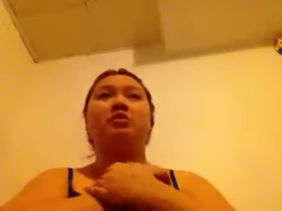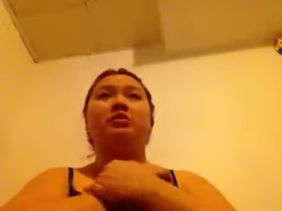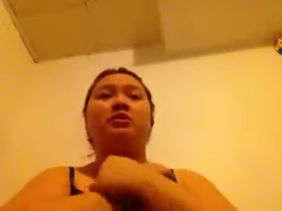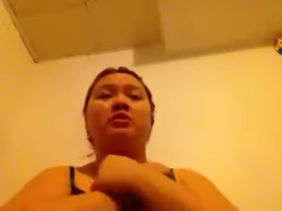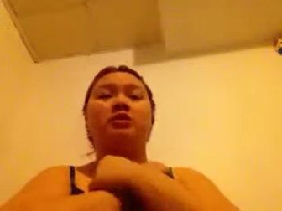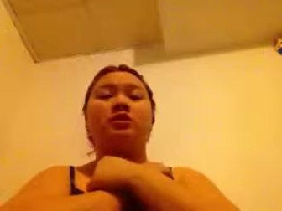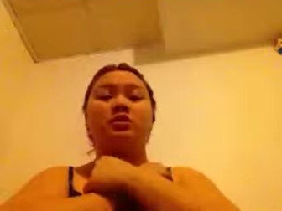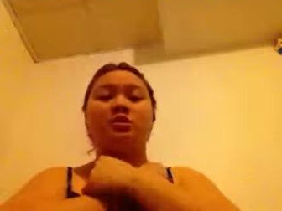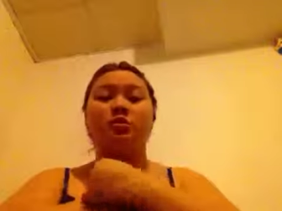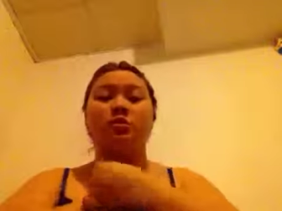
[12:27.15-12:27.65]

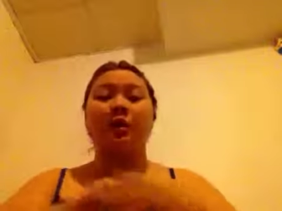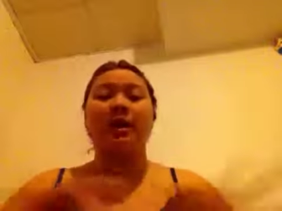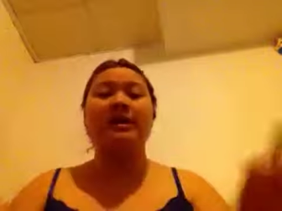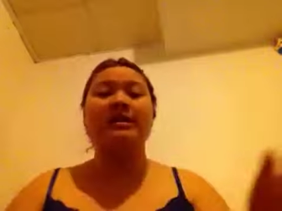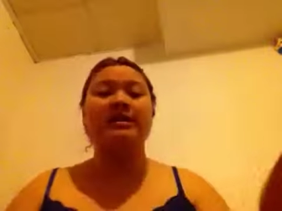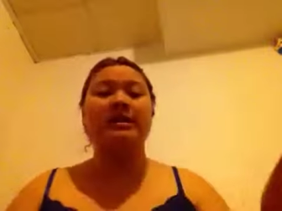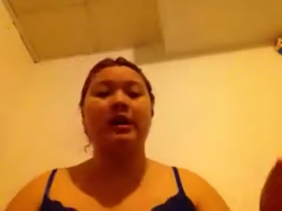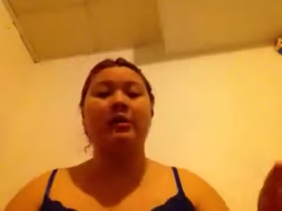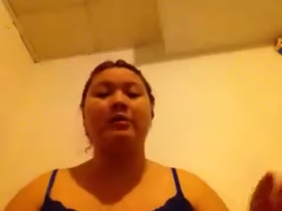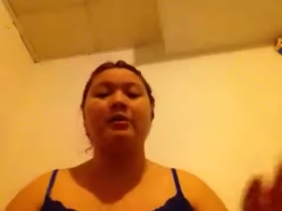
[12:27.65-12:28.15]

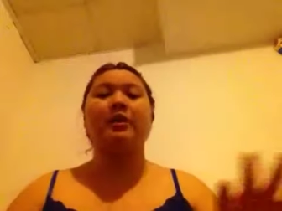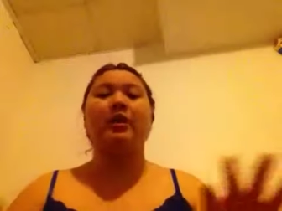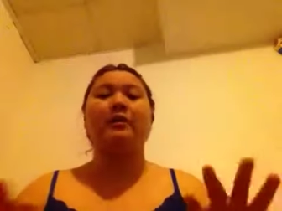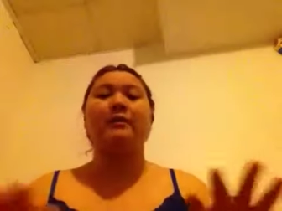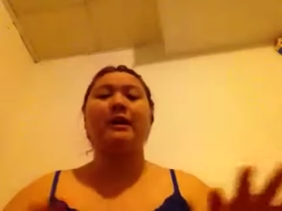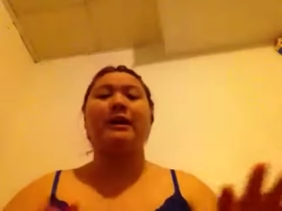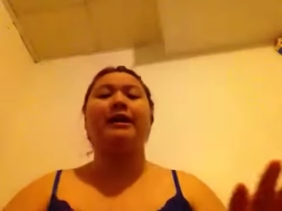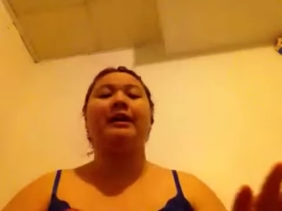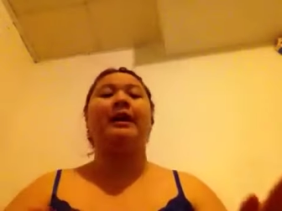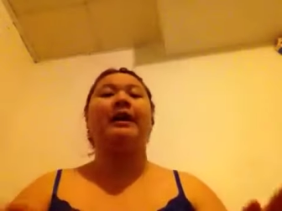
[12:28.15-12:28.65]
stressed out with all
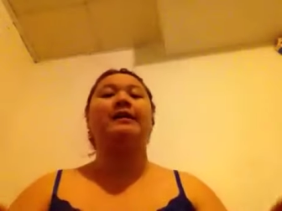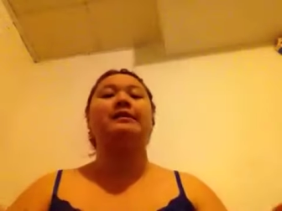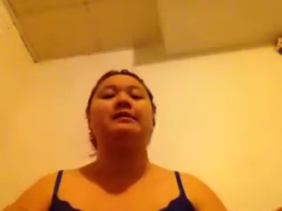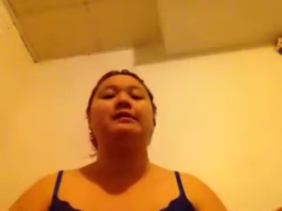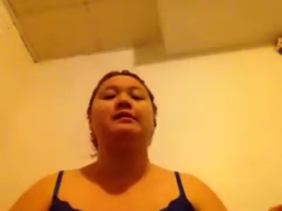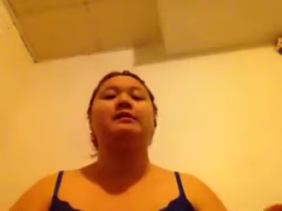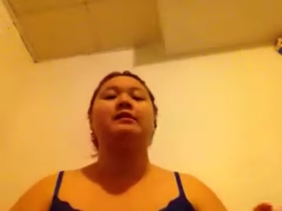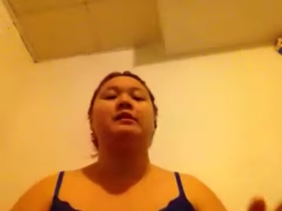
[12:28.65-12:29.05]
my classes,